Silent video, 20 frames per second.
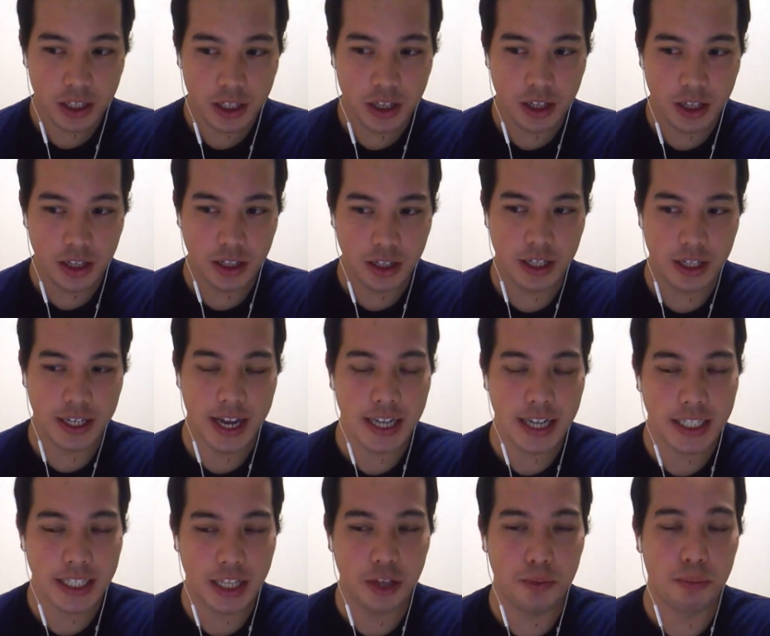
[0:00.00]
the decks
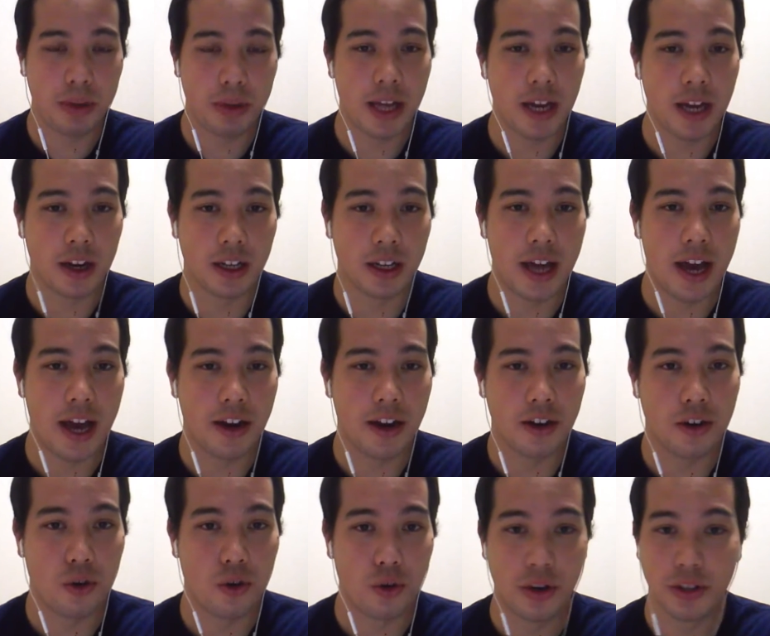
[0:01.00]
that you played on ladder
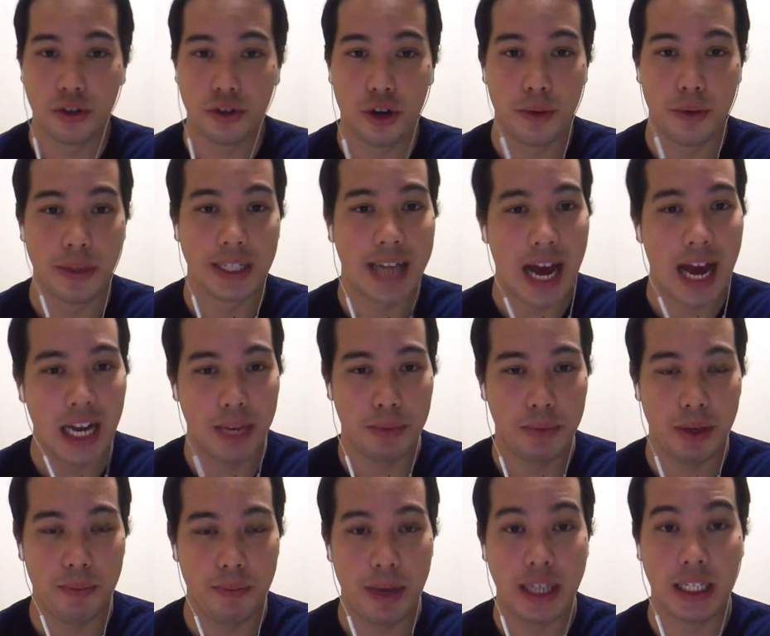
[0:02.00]
or in tournaments had to be
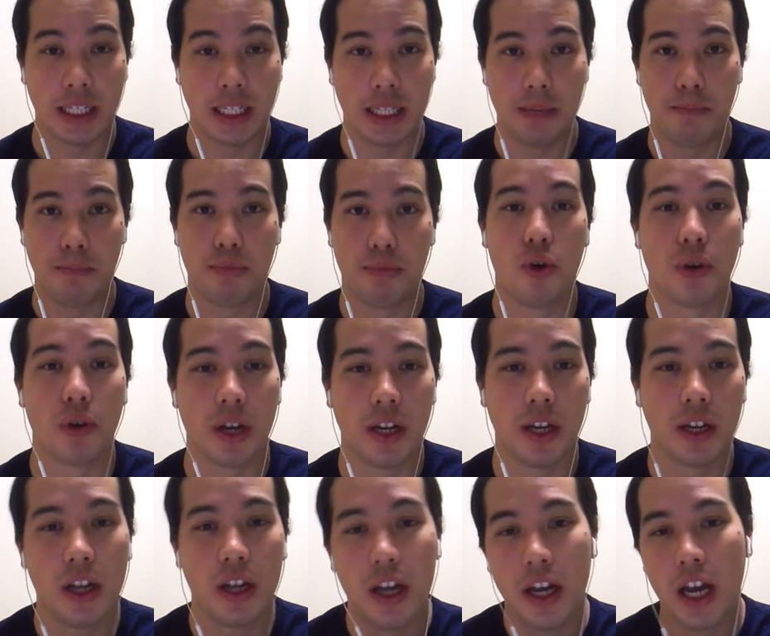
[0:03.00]
basically broken
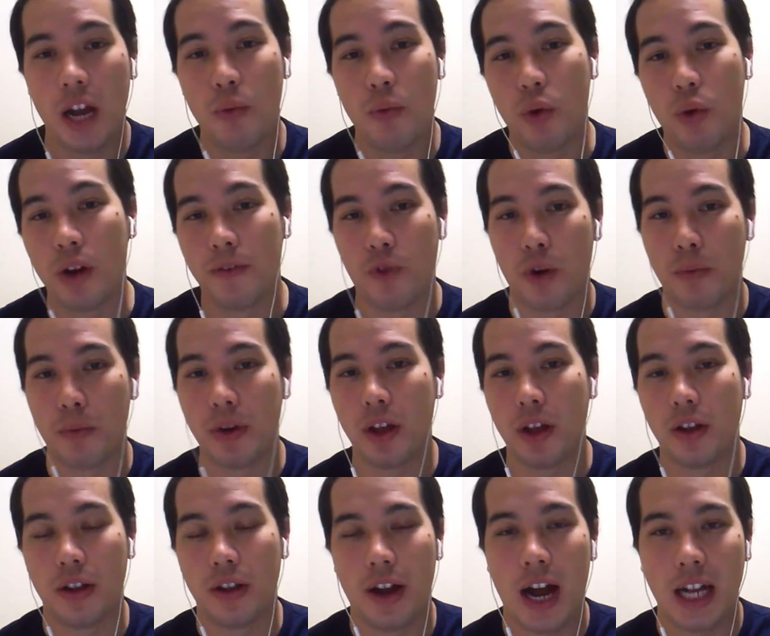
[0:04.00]
in one form or another.
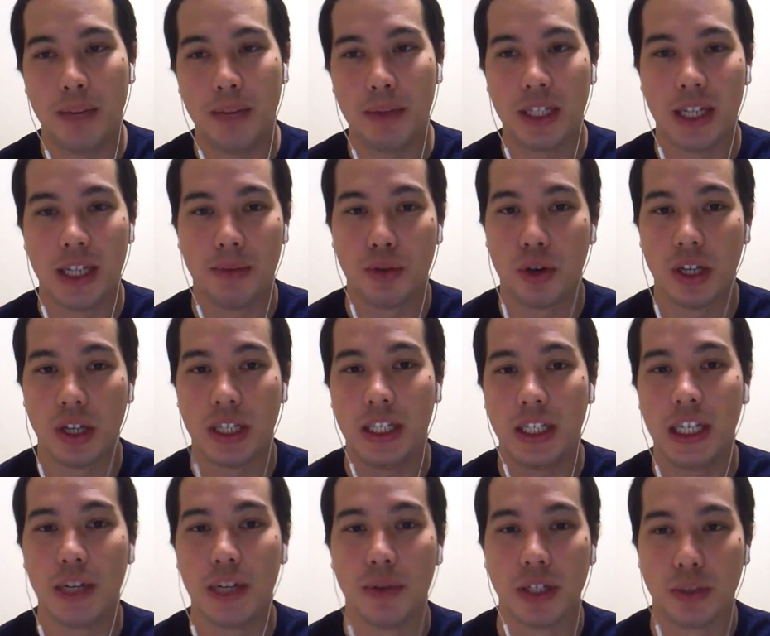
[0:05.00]
There had to be some sort of
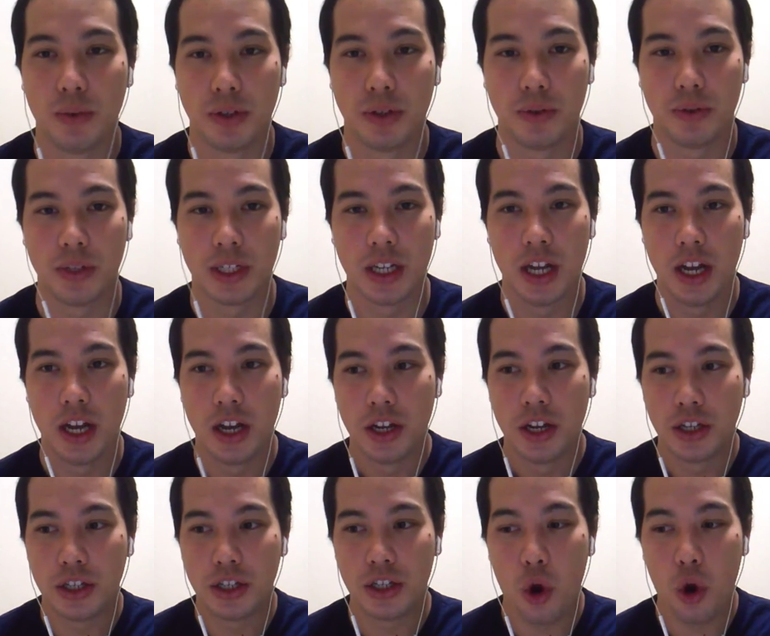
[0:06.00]
sequence which was
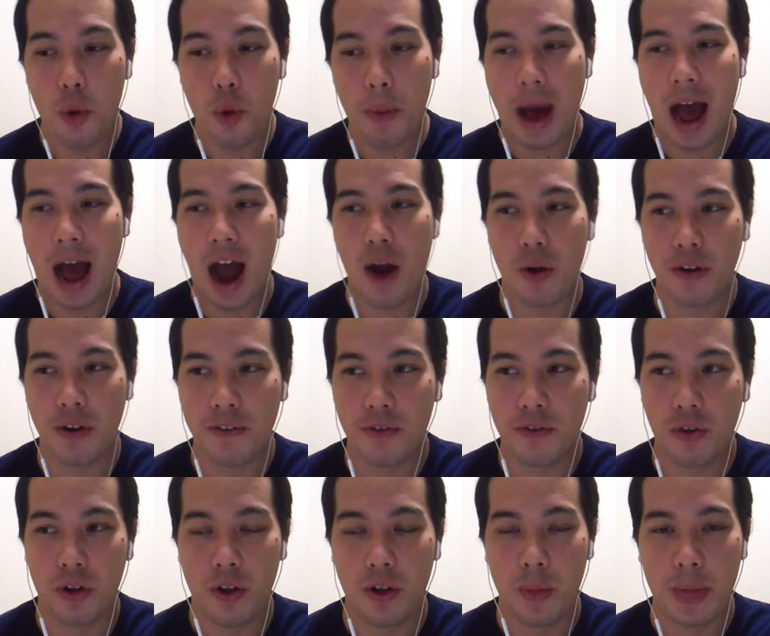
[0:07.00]
so
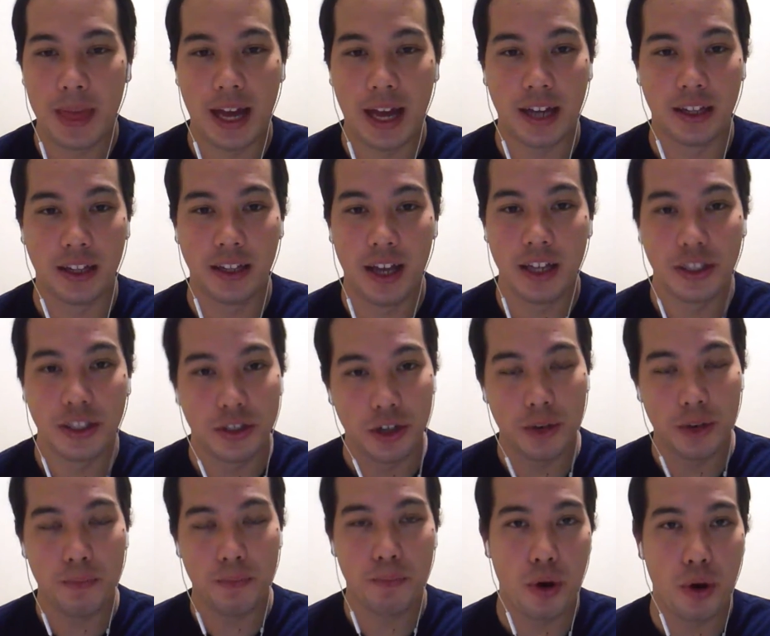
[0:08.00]
powerful that unless your
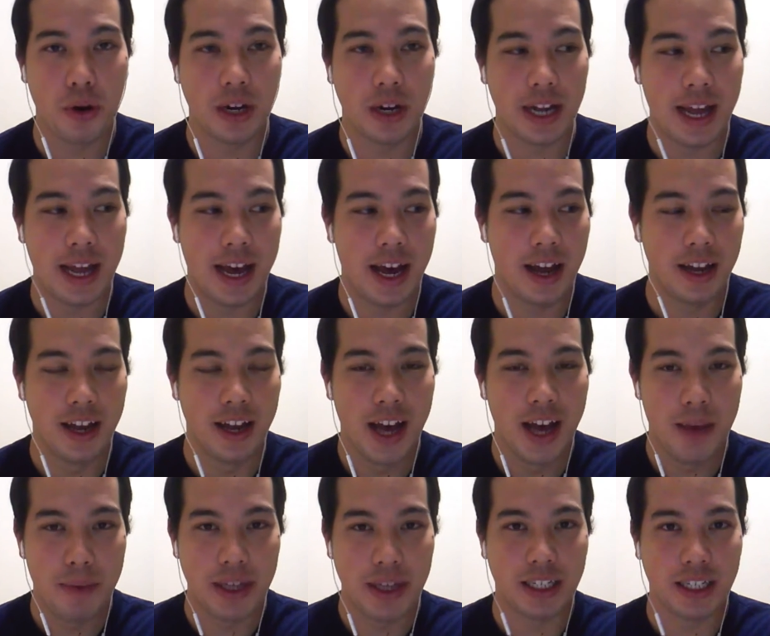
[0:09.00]
opponent had
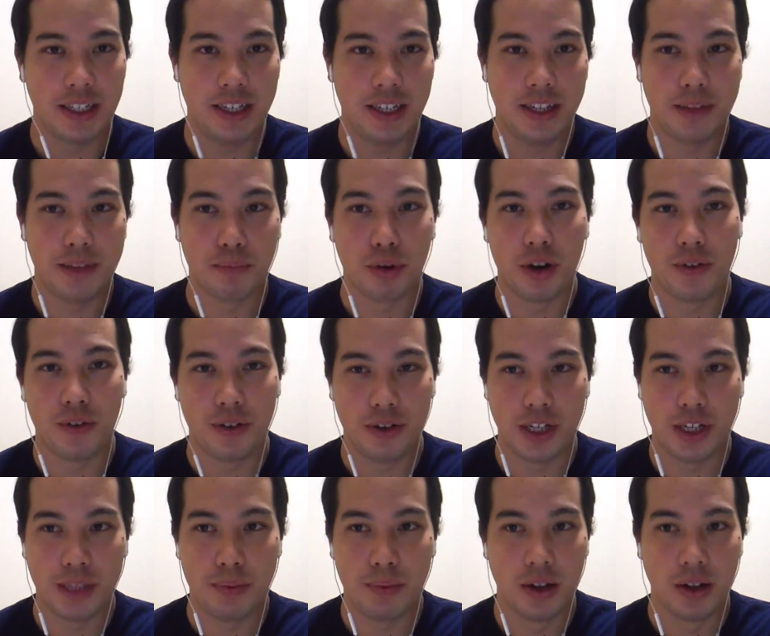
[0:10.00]
basically the perfect
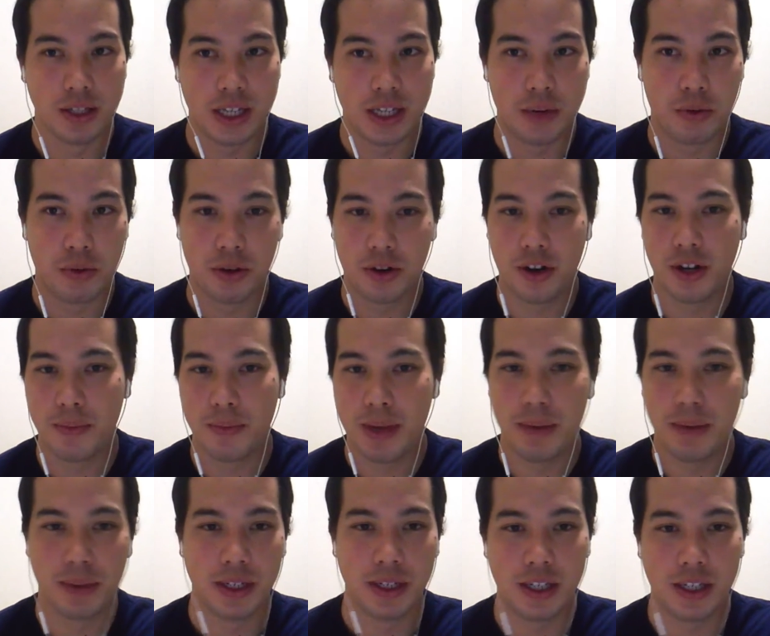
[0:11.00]
response, they weren't going to be
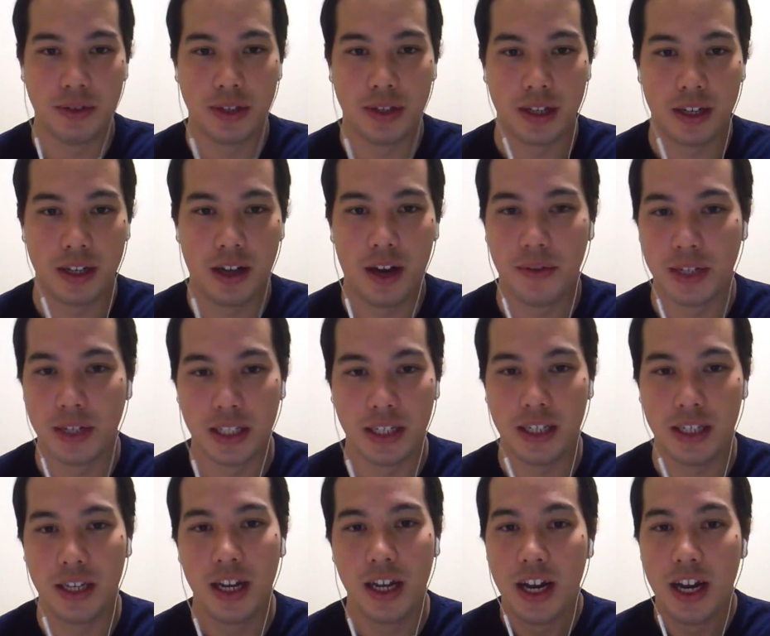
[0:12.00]
able to deal with it. Obviously,
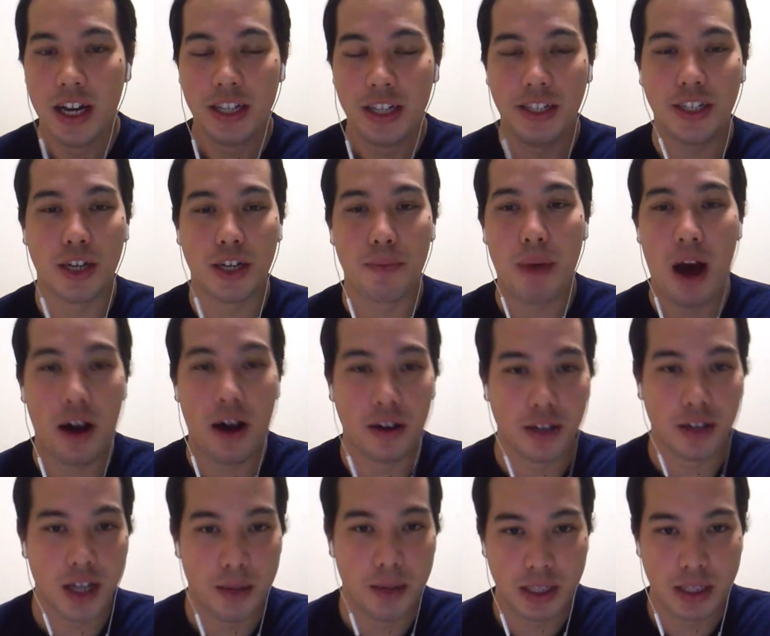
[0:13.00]
Secret Paladin
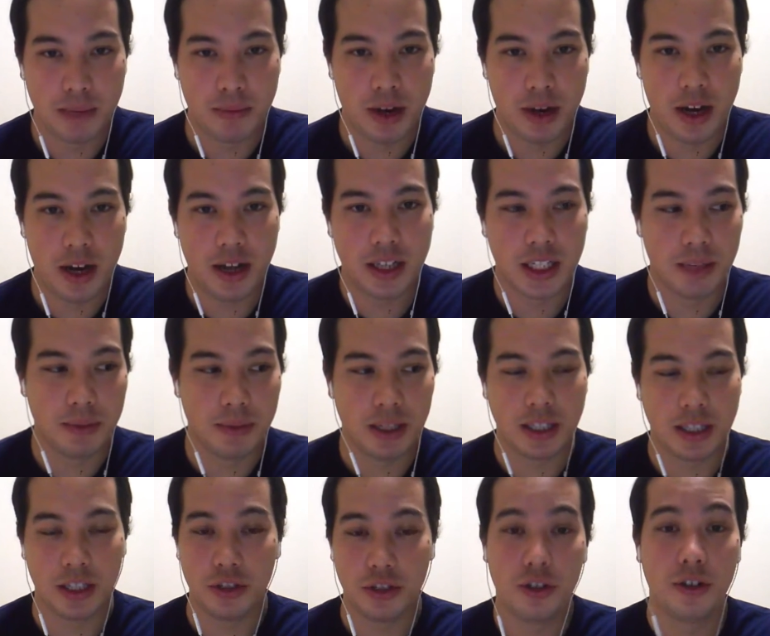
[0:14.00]
comes to mind, some things
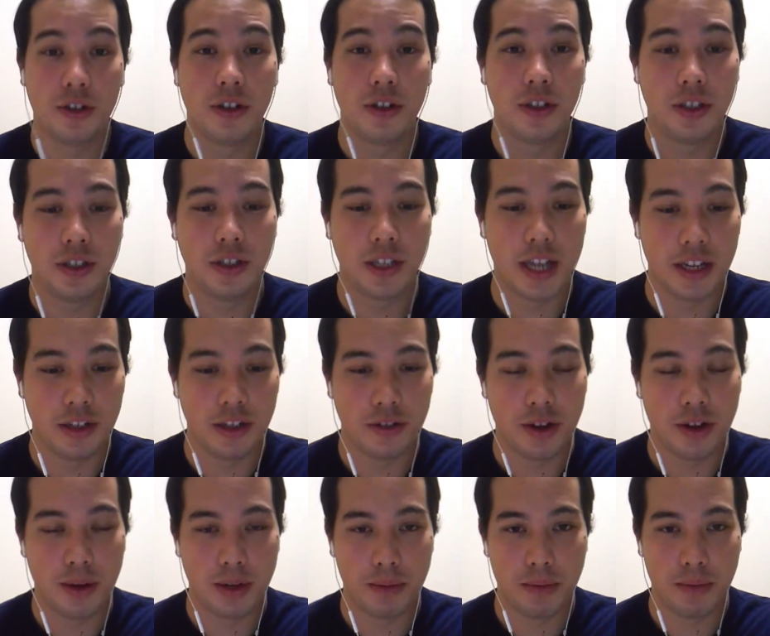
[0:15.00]
that Druid can do
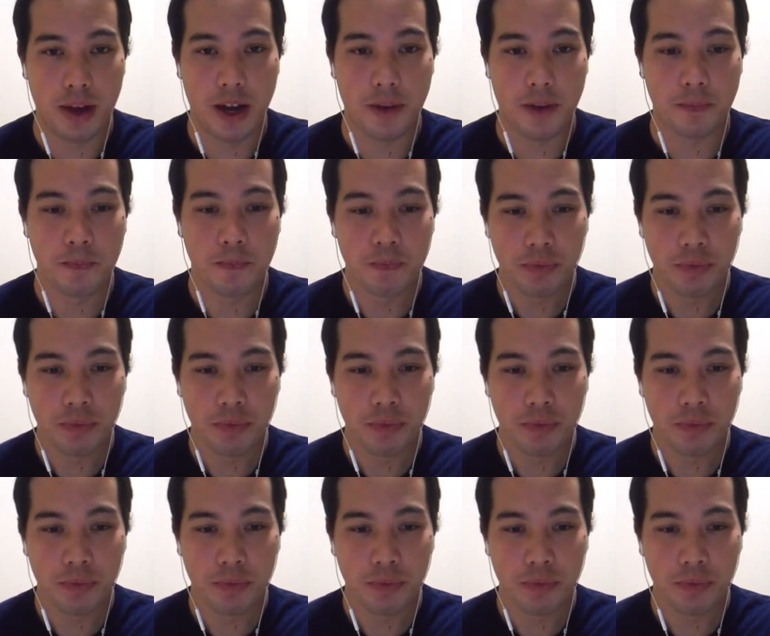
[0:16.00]
come to mind.